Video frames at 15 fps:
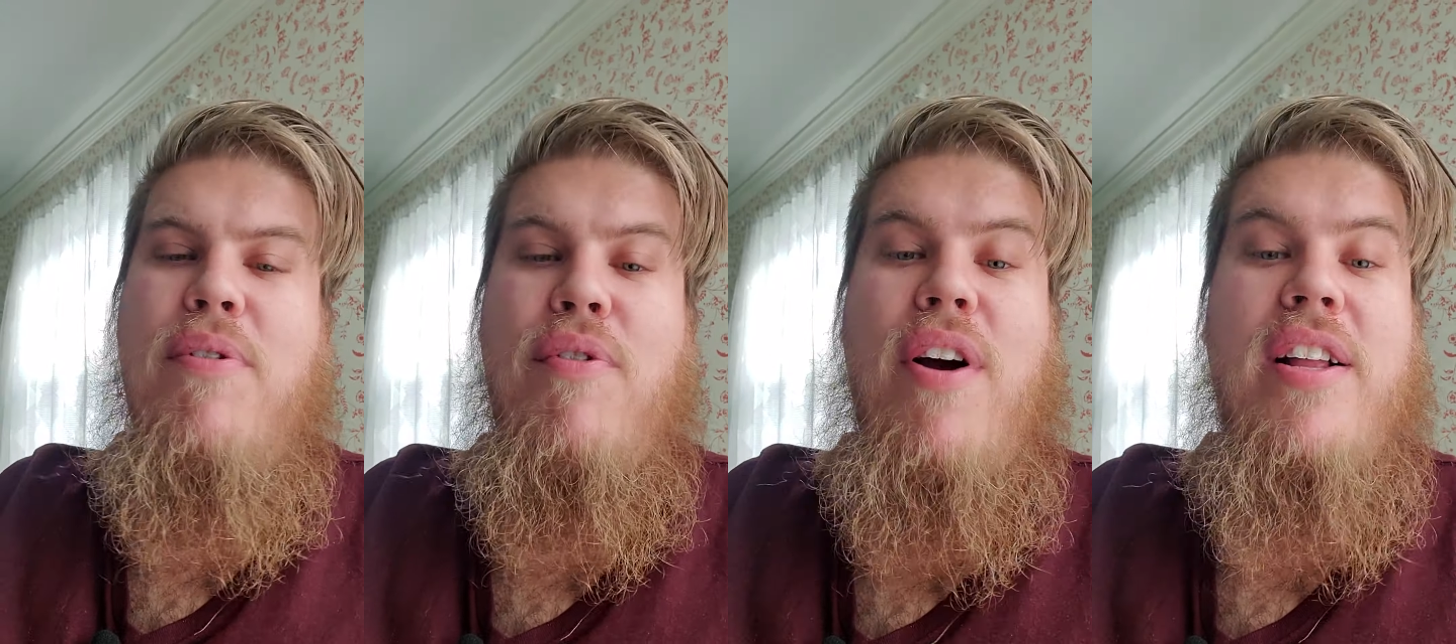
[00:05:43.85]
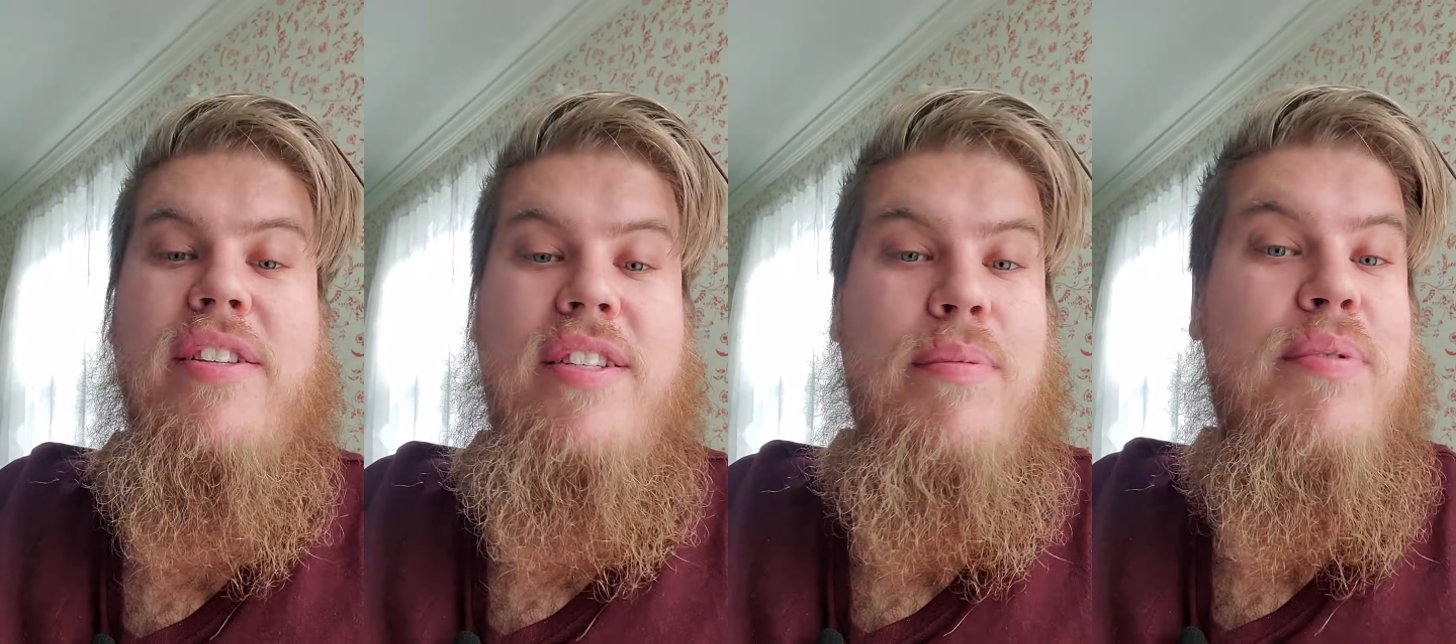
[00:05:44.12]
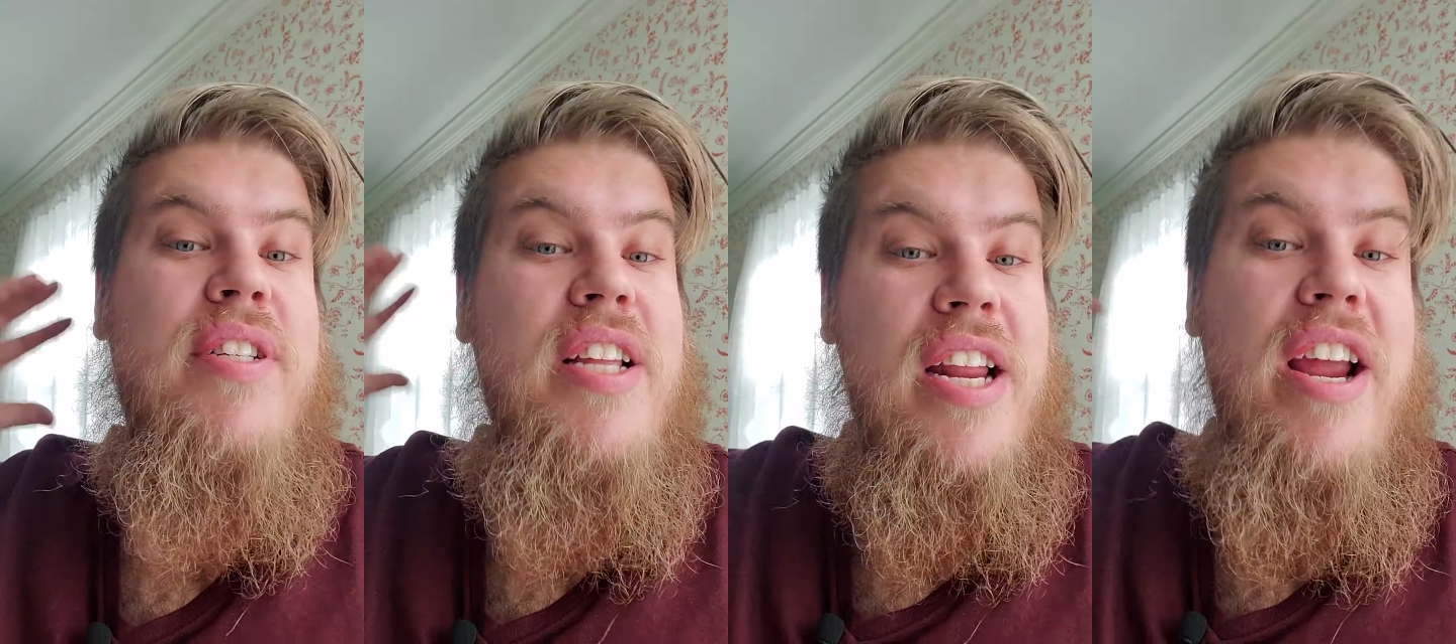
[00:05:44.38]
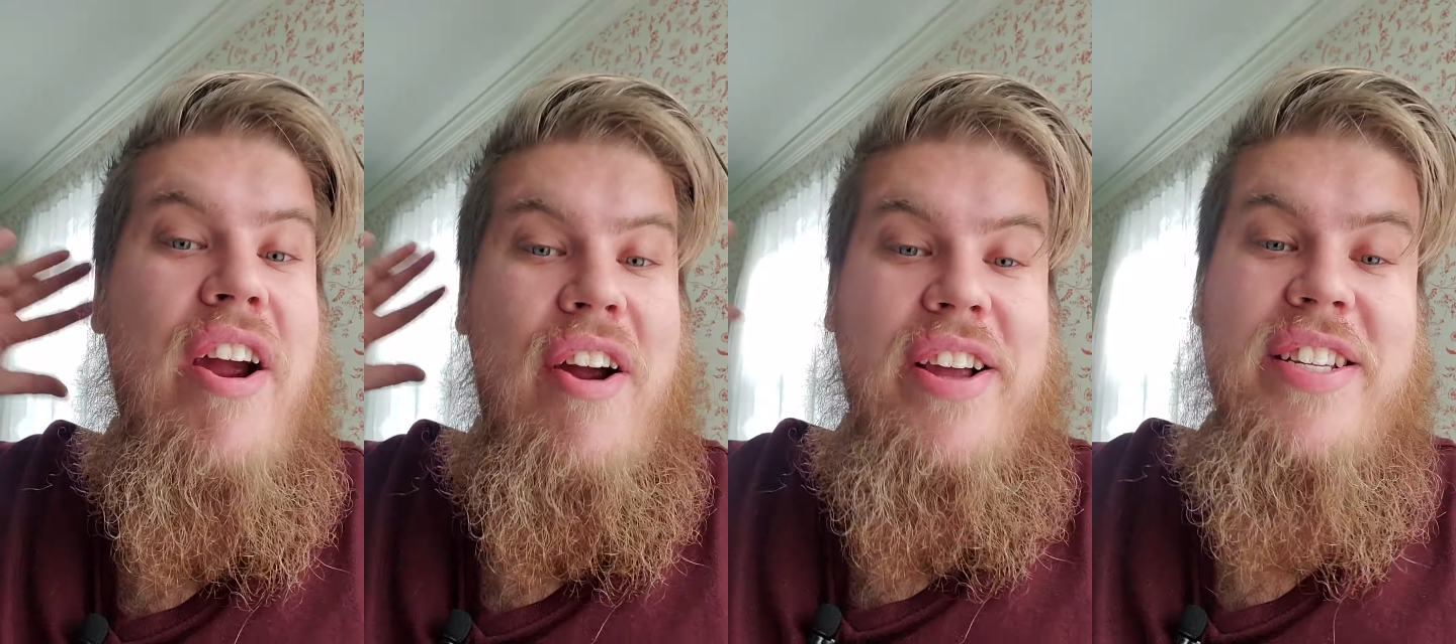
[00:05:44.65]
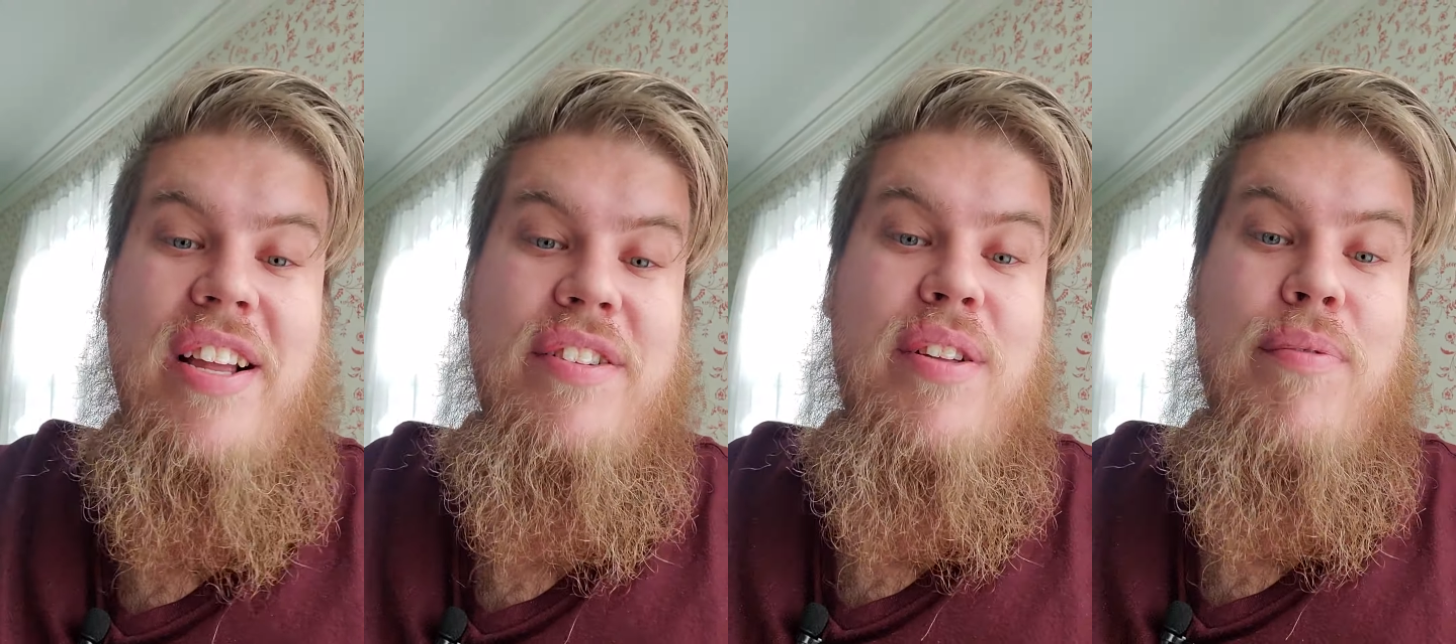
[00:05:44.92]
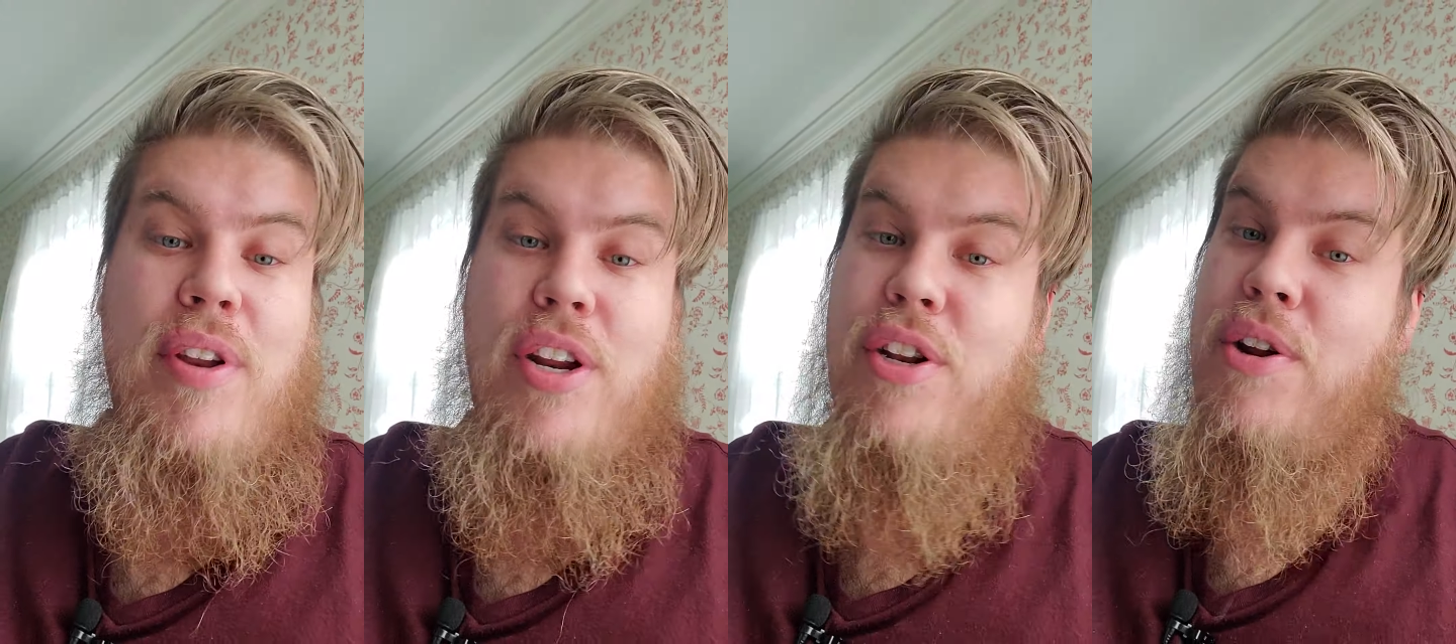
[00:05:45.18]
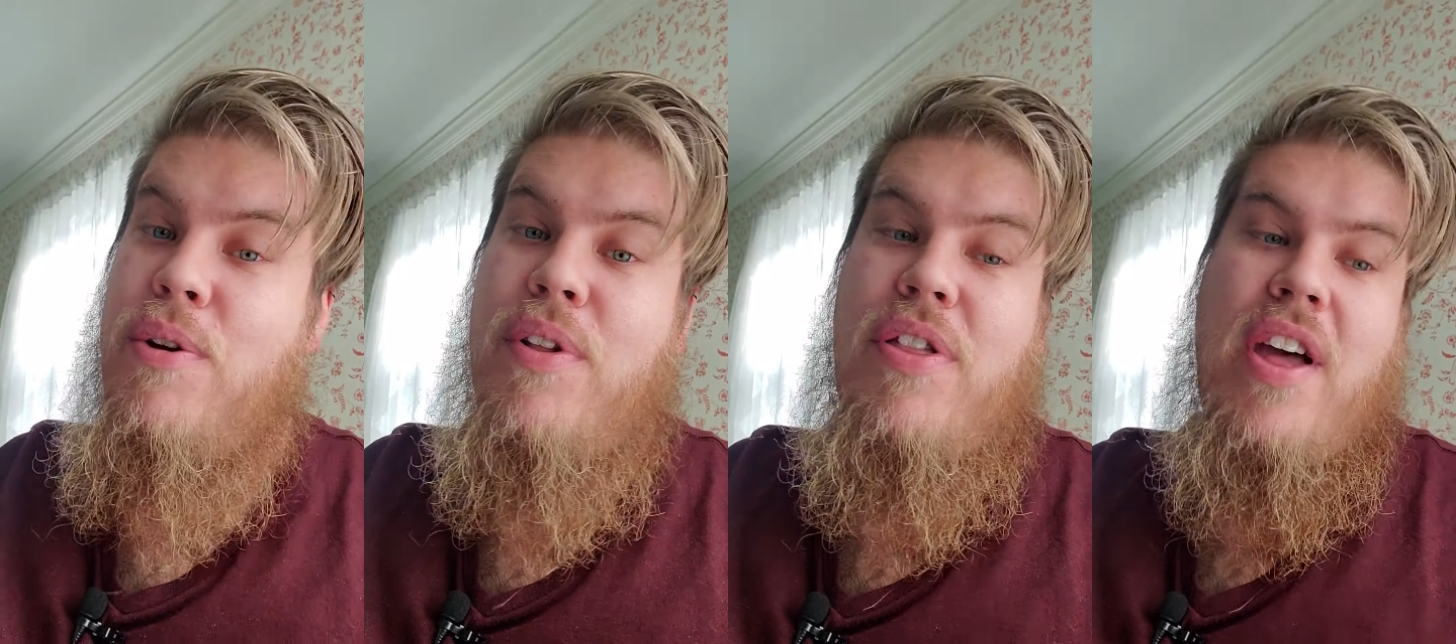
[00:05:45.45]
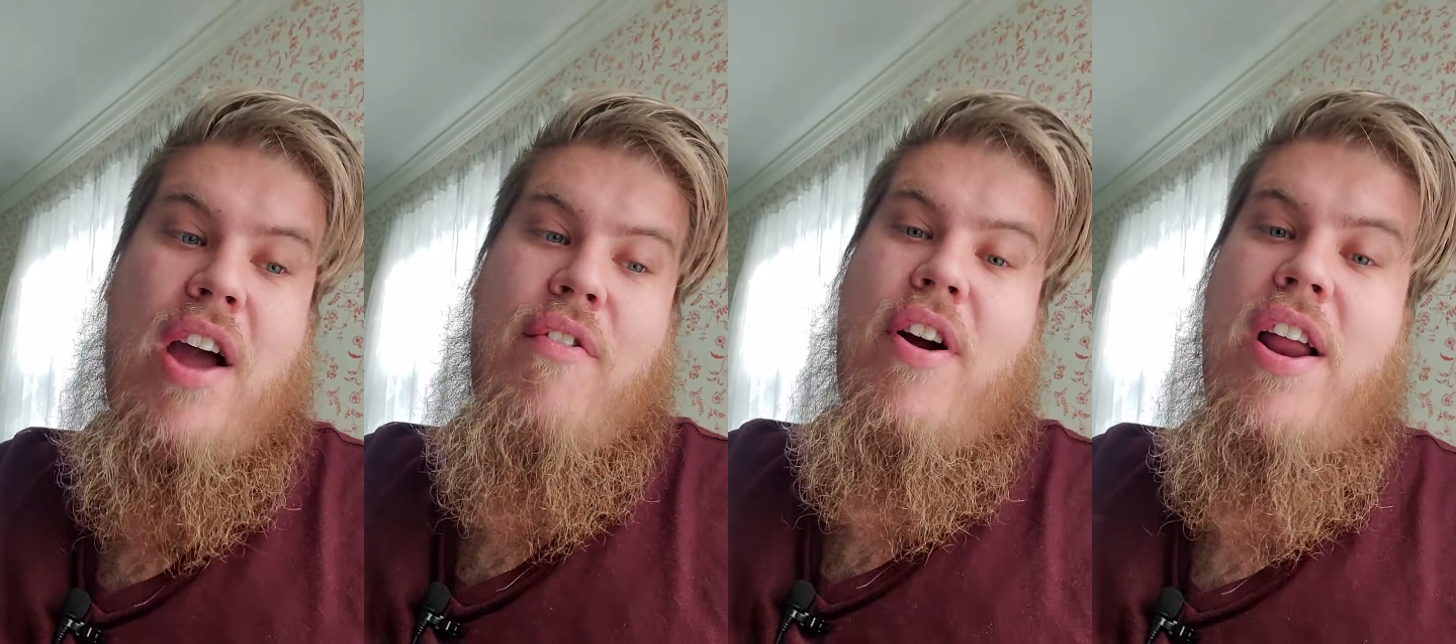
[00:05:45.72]
Ron's subsidiaries have something to do with
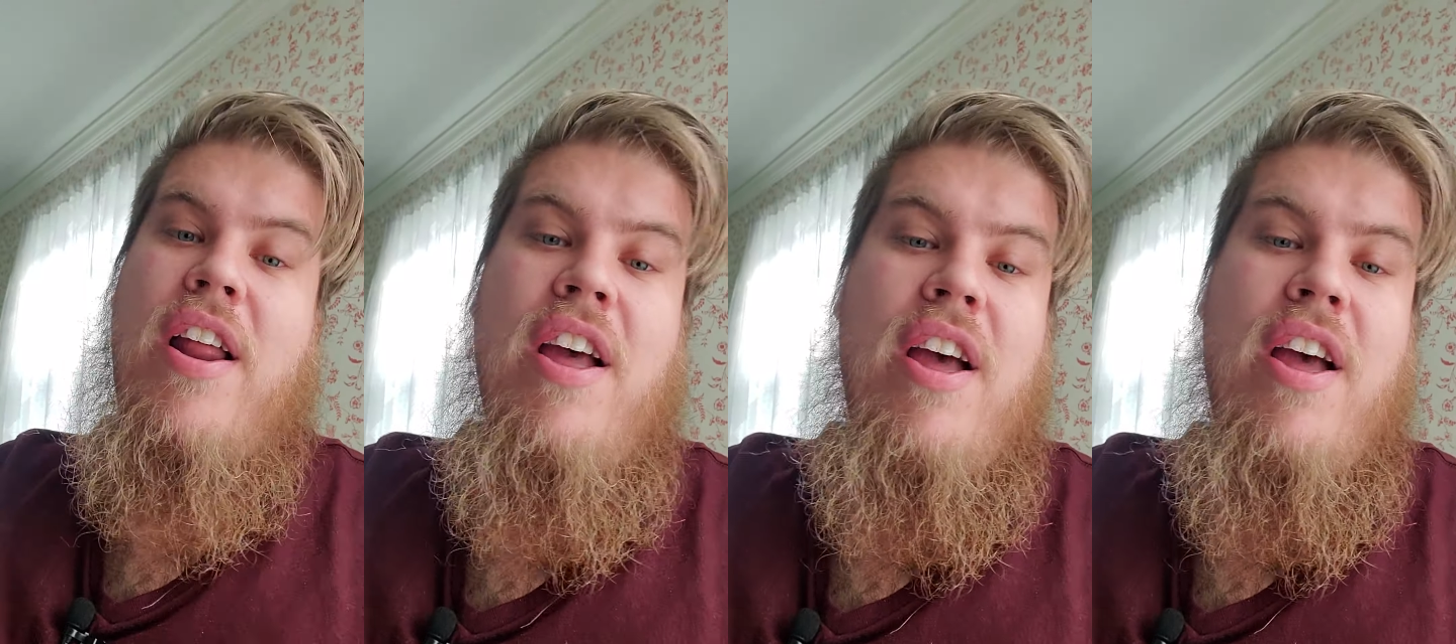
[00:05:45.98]
that, right?